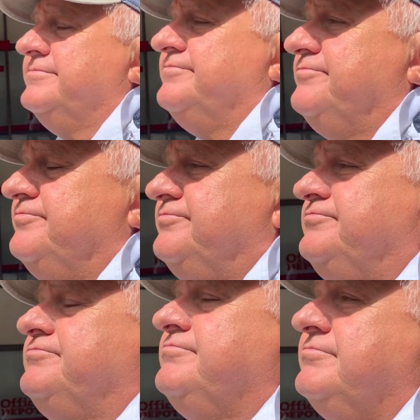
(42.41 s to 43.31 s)

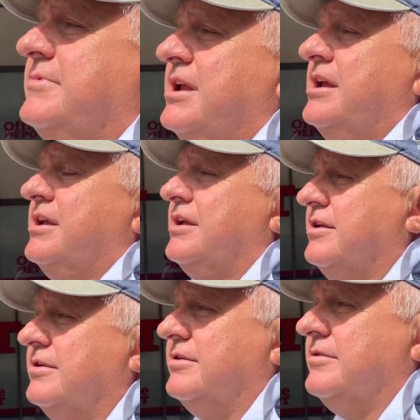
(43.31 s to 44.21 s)

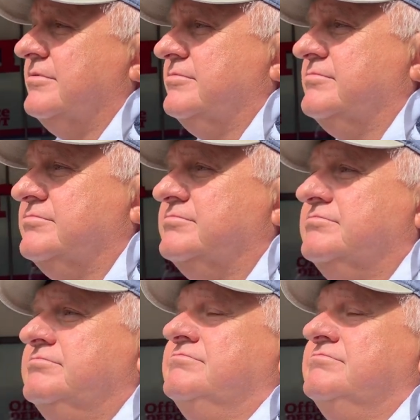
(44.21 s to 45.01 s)
Nothing is said.